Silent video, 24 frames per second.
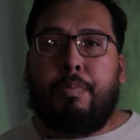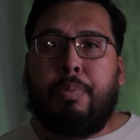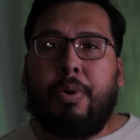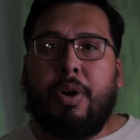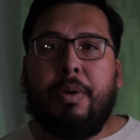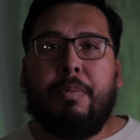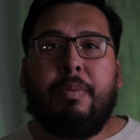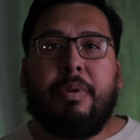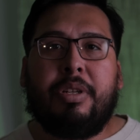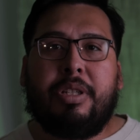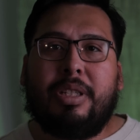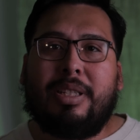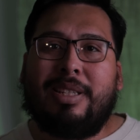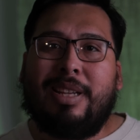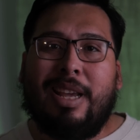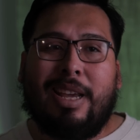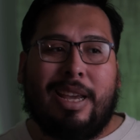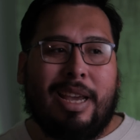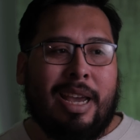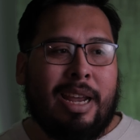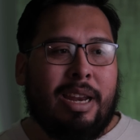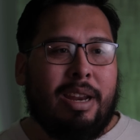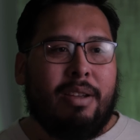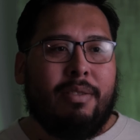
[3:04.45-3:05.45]
Pretty much just
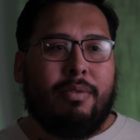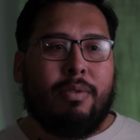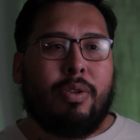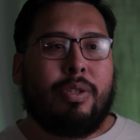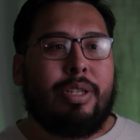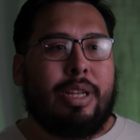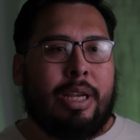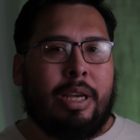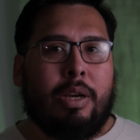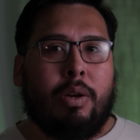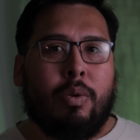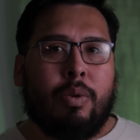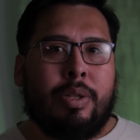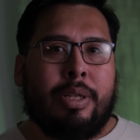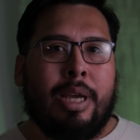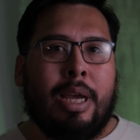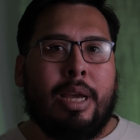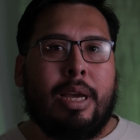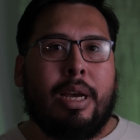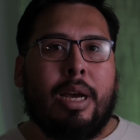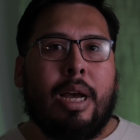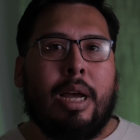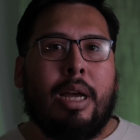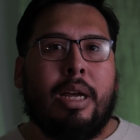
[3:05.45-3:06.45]
take any of those Eco
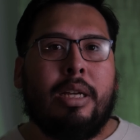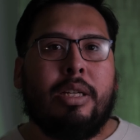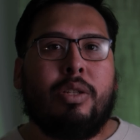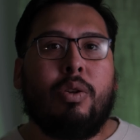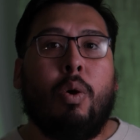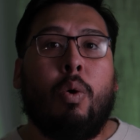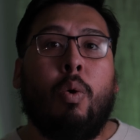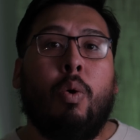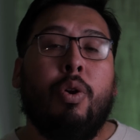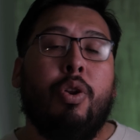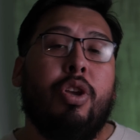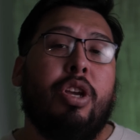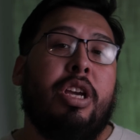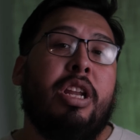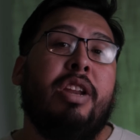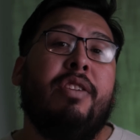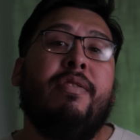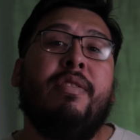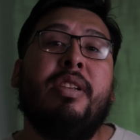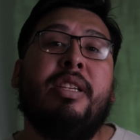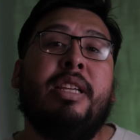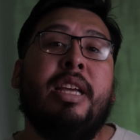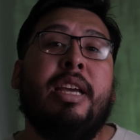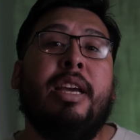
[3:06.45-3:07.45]
Tank guys, or you can
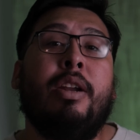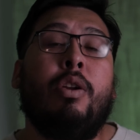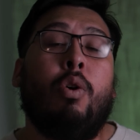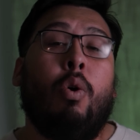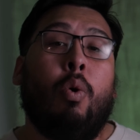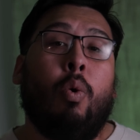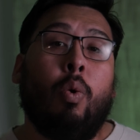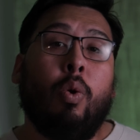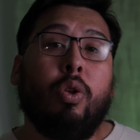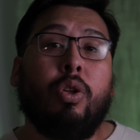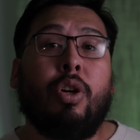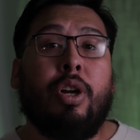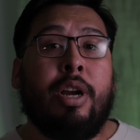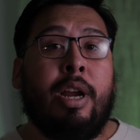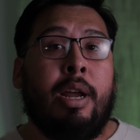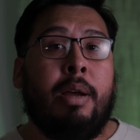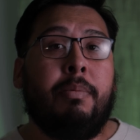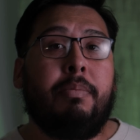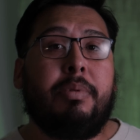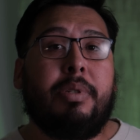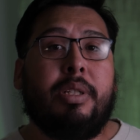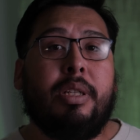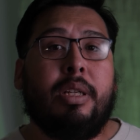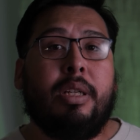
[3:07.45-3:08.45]
even take an older
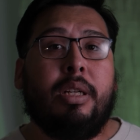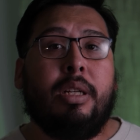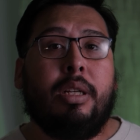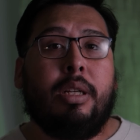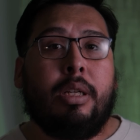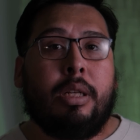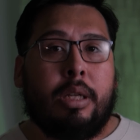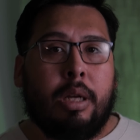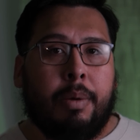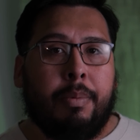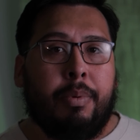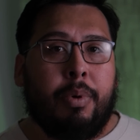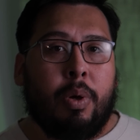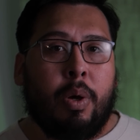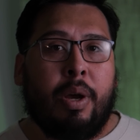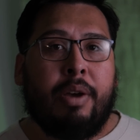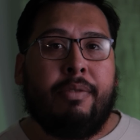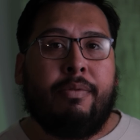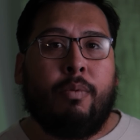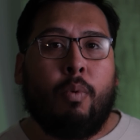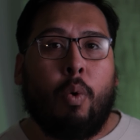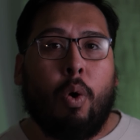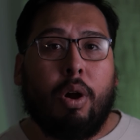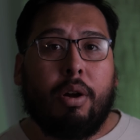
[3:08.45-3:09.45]
Epson
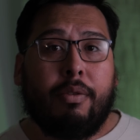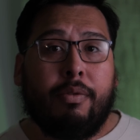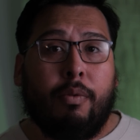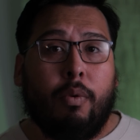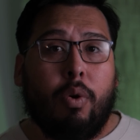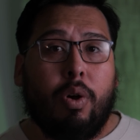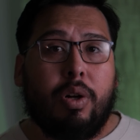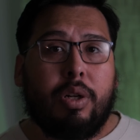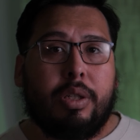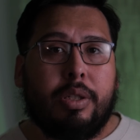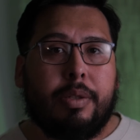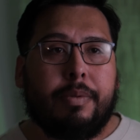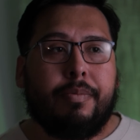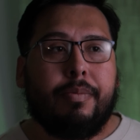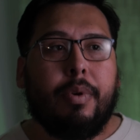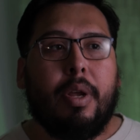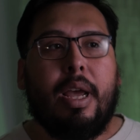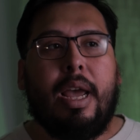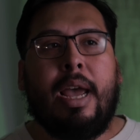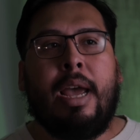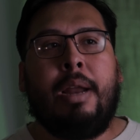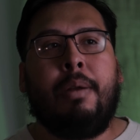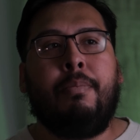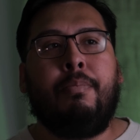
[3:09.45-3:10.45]
WF Workforce
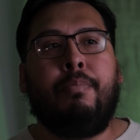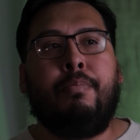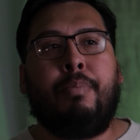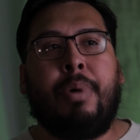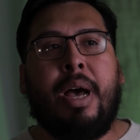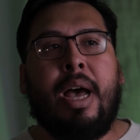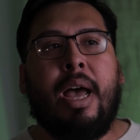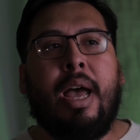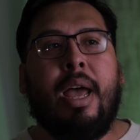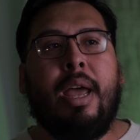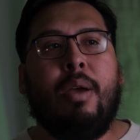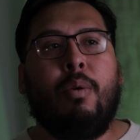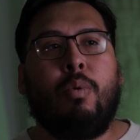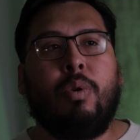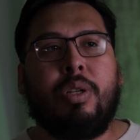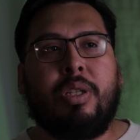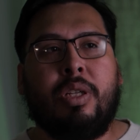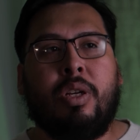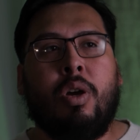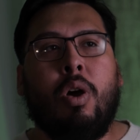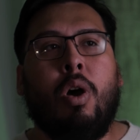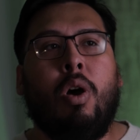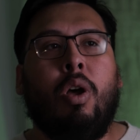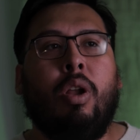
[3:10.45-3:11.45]
and buy
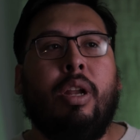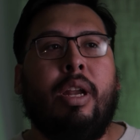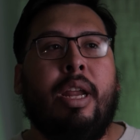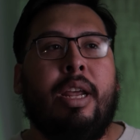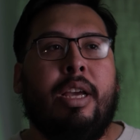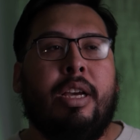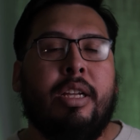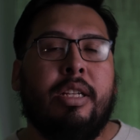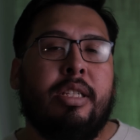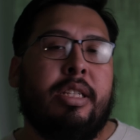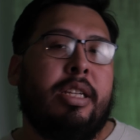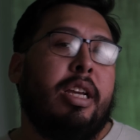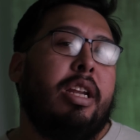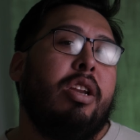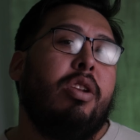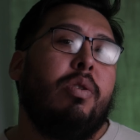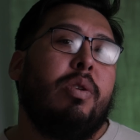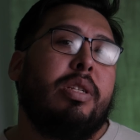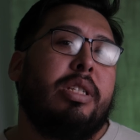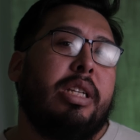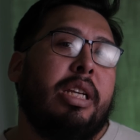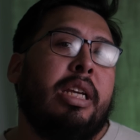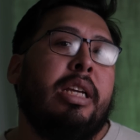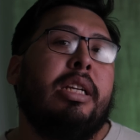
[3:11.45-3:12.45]
what's called a
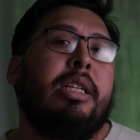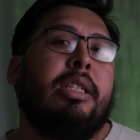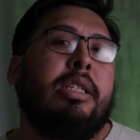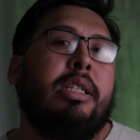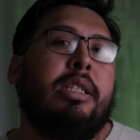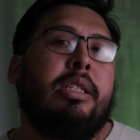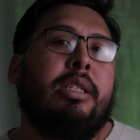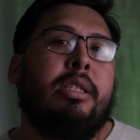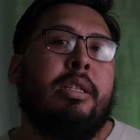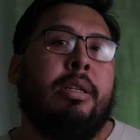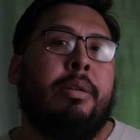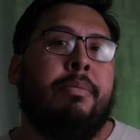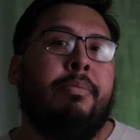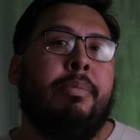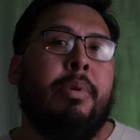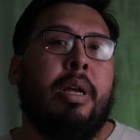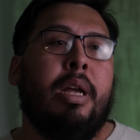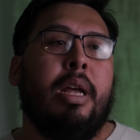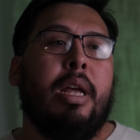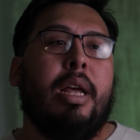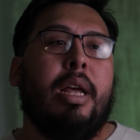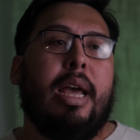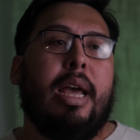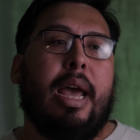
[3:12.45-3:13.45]
continuous ink system,
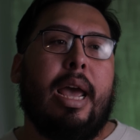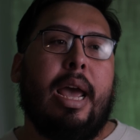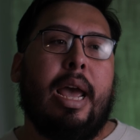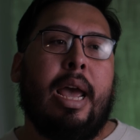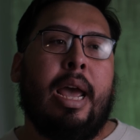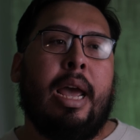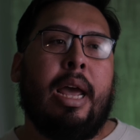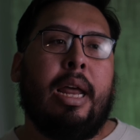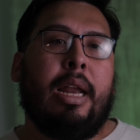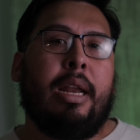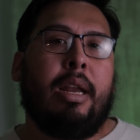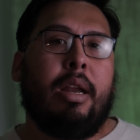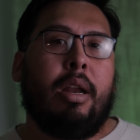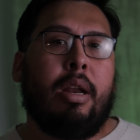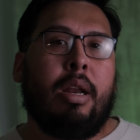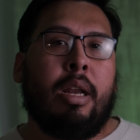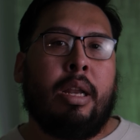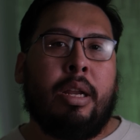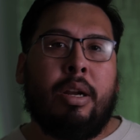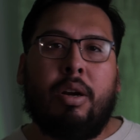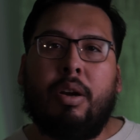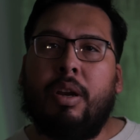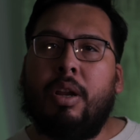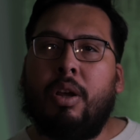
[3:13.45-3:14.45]
and
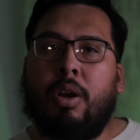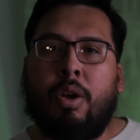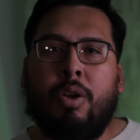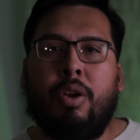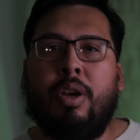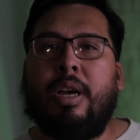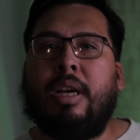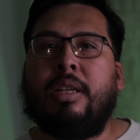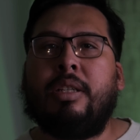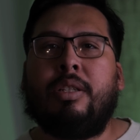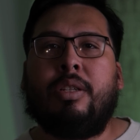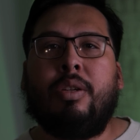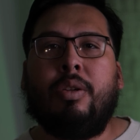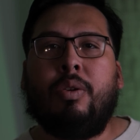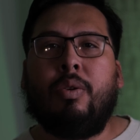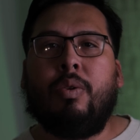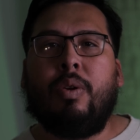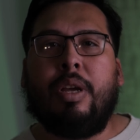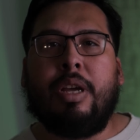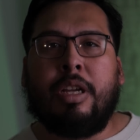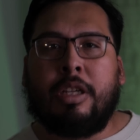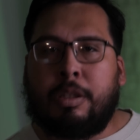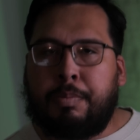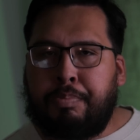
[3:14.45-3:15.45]
literally all you guys
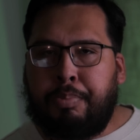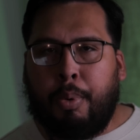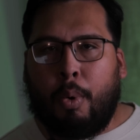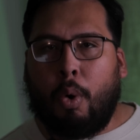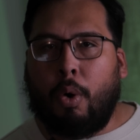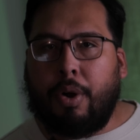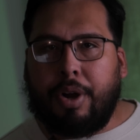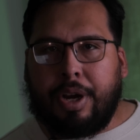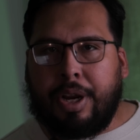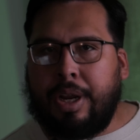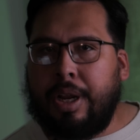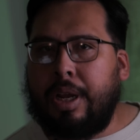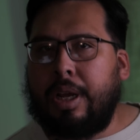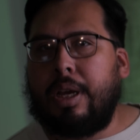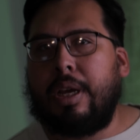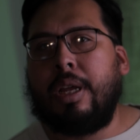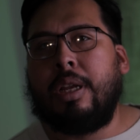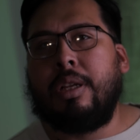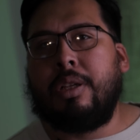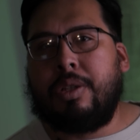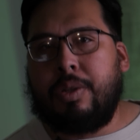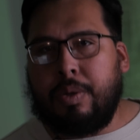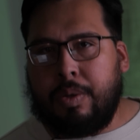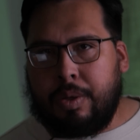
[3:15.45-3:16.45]
do is pour ink
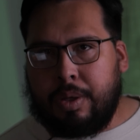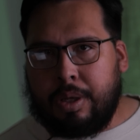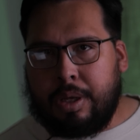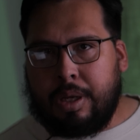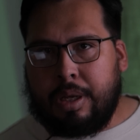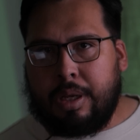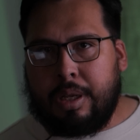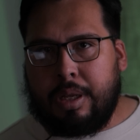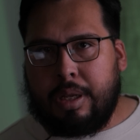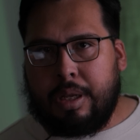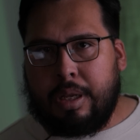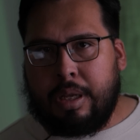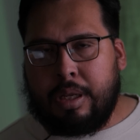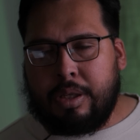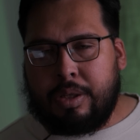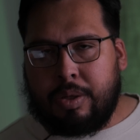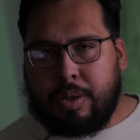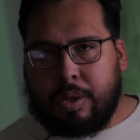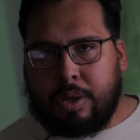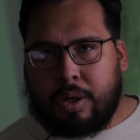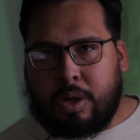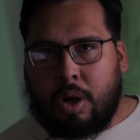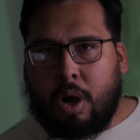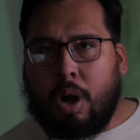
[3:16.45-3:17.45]
into
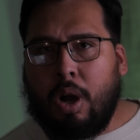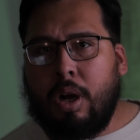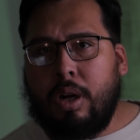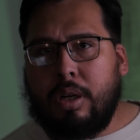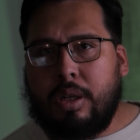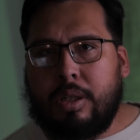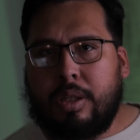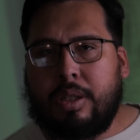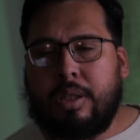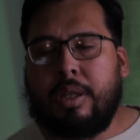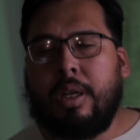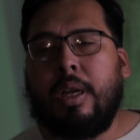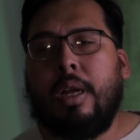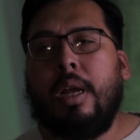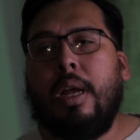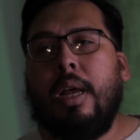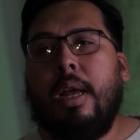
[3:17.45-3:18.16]
the carts.